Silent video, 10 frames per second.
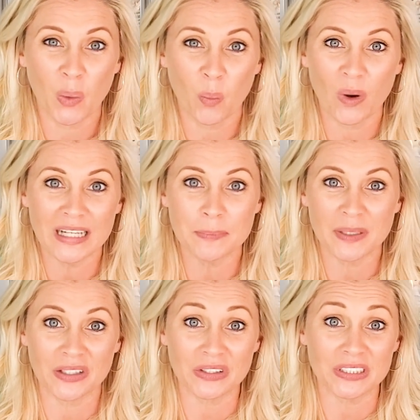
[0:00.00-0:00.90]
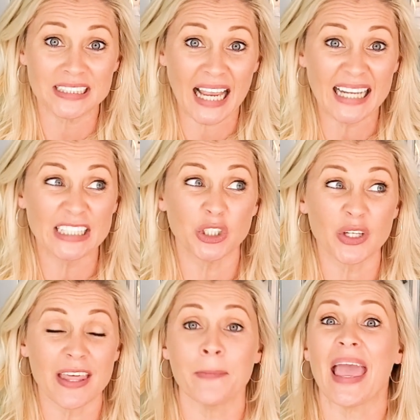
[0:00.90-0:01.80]
one build, and it
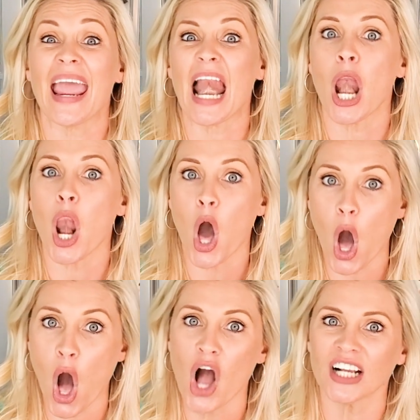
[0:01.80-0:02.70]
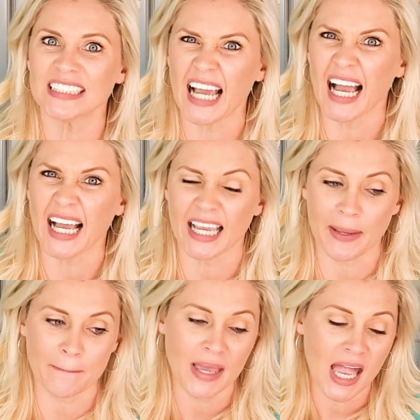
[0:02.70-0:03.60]
took them a long
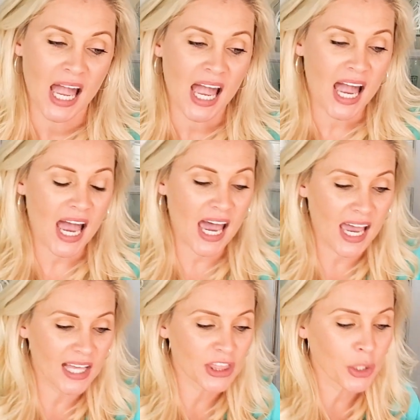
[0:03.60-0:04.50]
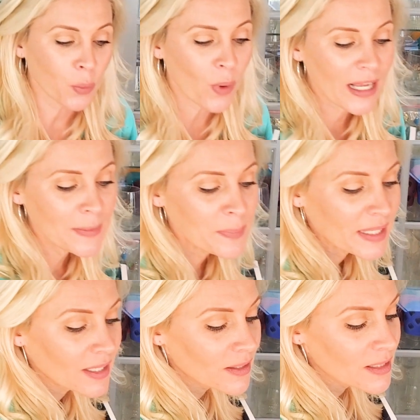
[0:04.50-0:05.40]
time. The one
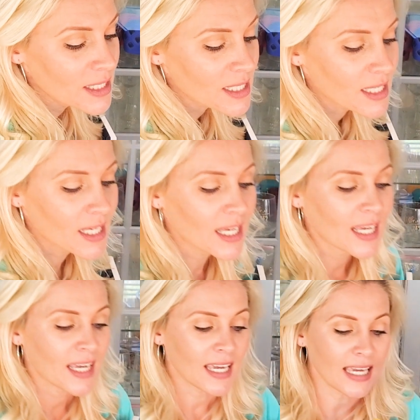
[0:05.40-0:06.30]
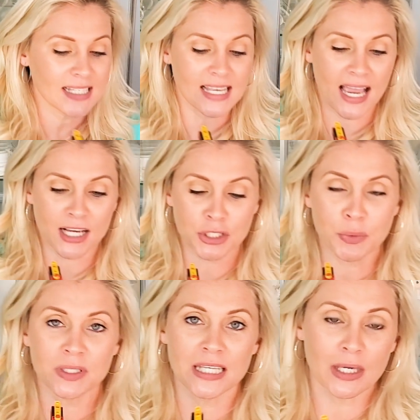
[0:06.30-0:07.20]
build is
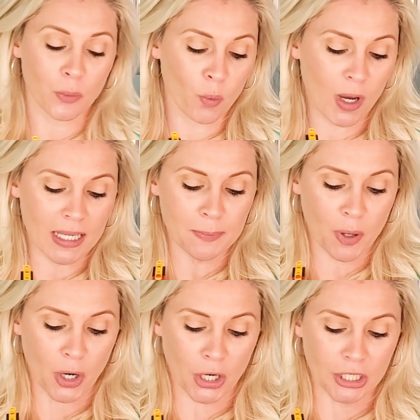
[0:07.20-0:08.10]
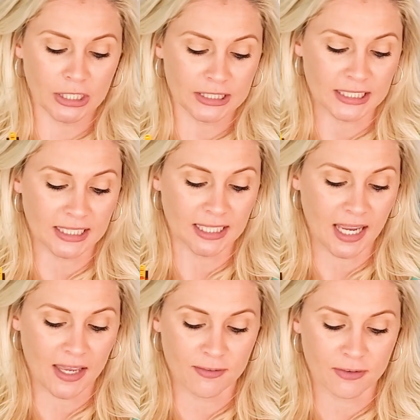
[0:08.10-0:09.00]
actually one part
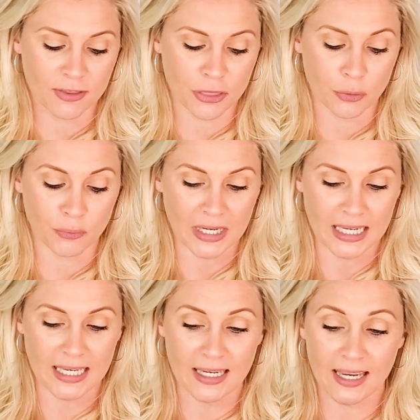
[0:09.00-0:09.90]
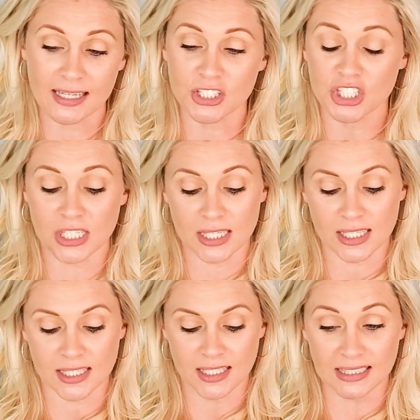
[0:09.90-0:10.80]
of 3, and
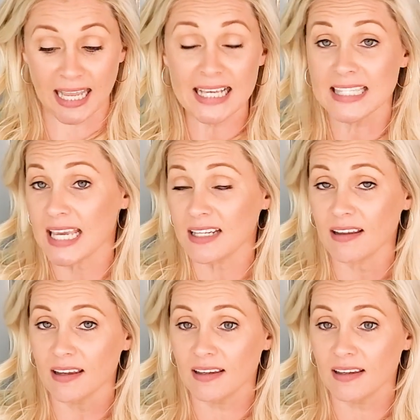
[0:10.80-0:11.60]
she likes it.